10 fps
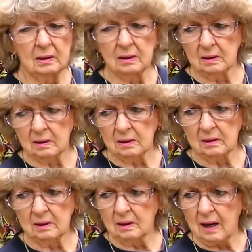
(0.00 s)
Uh,
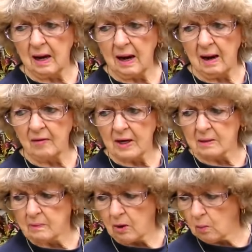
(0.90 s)
I've had
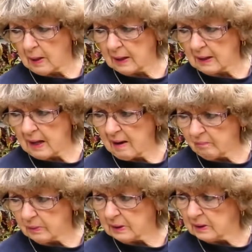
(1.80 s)
them all my life,
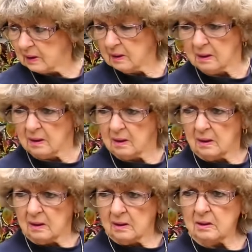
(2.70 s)
but
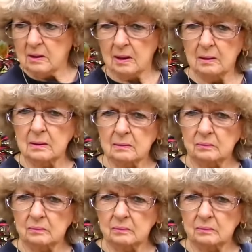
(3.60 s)
you know,